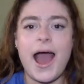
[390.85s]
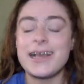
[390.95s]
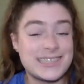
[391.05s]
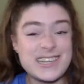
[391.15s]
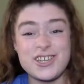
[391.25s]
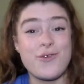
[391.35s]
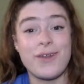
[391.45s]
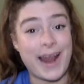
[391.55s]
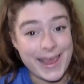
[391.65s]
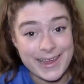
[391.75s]
I still
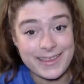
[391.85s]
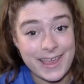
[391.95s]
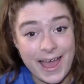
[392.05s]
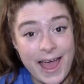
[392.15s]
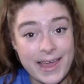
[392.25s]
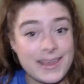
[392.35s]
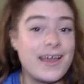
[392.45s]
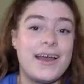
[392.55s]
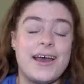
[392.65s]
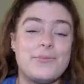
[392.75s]
don't like the guy
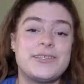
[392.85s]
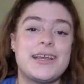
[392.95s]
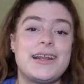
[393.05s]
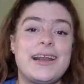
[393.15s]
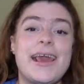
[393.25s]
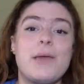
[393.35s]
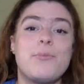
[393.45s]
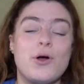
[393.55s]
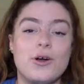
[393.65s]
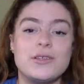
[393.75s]
particularly,
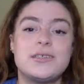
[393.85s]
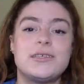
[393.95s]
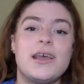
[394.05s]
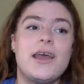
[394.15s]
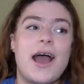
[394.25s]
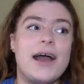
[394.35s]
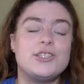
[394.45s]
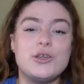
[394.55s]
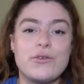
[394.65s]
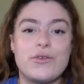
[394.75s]
but I
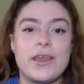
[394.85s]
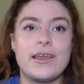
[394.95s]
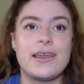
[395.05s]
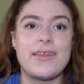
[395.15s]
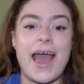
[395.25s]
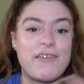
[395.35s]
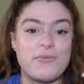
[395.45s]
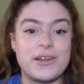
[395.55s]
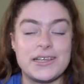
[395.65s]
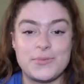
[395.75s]
do think that
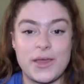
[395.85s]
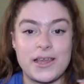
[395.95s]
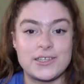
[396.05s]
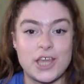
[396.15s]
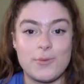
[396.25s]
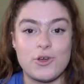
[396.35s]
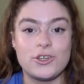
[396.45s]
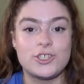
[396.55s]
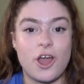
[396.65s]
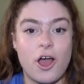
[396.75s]
everybody is being
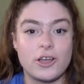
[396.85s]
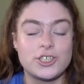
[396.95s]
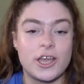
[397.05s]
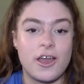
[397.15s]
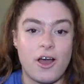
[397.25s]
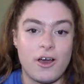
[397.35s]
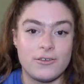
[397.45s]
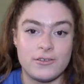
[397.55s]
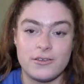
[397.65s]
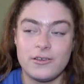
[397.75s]
so much harsher
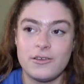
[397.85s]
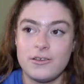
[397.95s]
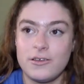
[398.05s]
on